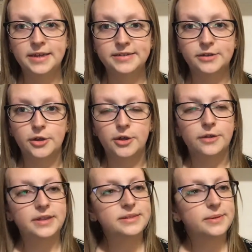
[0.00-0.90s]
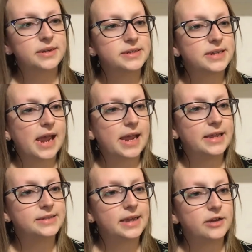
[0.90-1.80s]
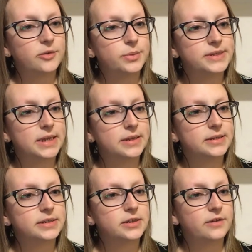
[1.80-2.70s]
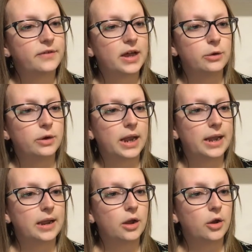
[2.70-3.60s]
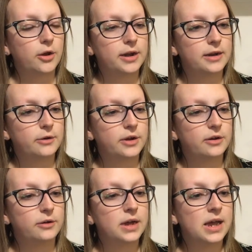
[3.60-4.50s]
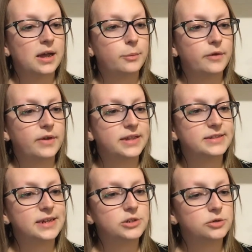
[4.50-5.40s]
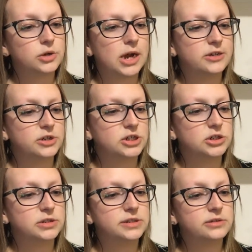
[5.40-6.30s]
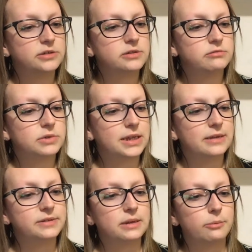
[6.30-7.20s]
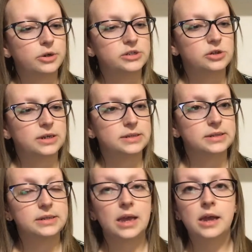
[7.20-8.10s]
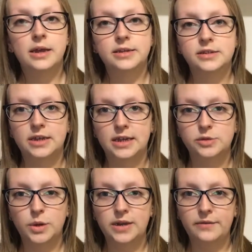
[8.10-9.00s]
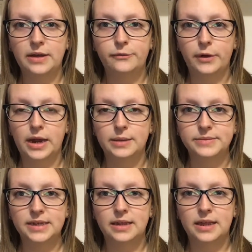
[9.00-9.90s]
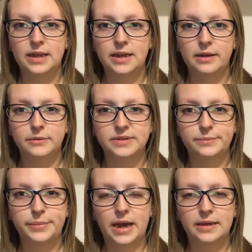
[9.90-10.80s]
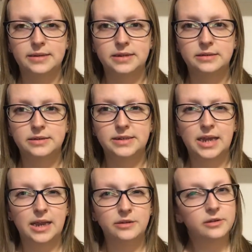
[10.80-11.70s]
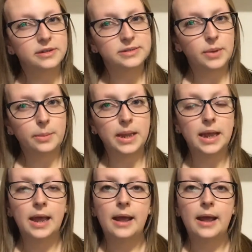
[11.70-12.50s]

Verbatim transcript: So this one contains 100% certified organic coconut oil, provides natural hydration, soothes, relieves and moisturizes. So you get 25 grams, I think it was about $10 maybe